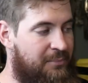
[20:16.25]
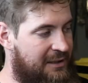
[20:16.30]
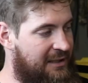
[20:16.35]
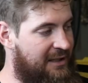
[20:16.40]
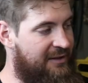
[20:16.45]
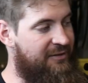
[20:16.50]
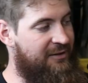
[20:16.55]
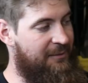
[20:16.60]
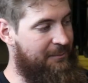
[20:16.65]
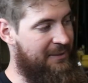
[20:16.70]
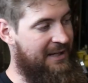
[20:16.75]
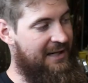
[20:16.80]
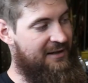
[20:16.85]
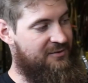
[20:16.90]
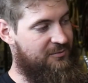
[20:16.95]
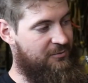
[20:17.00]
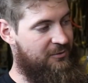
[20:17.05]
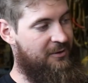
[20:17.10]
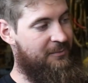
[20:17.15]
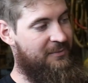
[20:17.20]
plus the
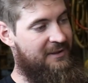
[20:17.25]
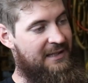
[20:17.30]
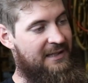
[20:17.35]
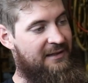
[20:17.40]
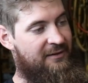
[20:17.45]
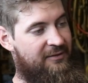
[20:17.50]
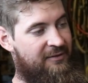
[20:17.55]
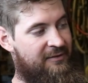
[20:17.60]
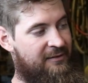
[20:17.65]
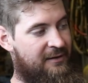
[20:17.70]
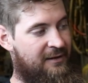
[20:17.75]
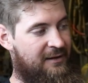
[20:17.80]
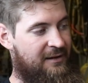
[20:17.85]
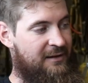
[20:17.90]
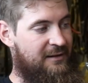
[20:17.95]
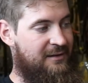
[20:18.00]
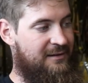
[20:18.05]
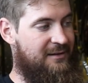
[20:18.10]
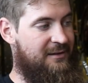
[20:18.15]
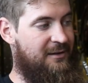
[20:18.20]
patchworm kits.
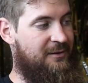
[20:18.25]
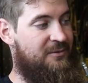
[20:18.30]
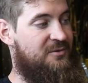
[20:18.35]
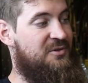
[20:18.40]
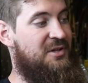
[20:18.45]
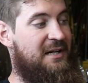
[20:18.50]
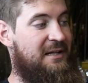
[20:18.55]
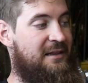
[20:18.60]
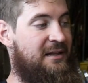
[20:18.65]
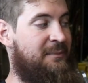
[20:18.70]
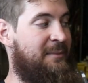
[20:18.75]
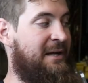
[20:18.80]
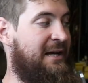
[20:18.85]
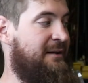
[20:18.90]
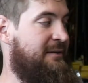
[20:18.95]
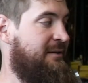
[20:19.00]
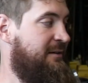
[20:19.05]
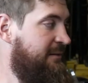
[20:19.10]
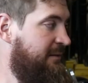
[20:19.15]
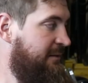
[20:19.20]
Go and check them
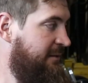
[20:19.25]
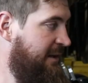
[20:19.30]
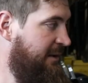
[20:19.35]
out.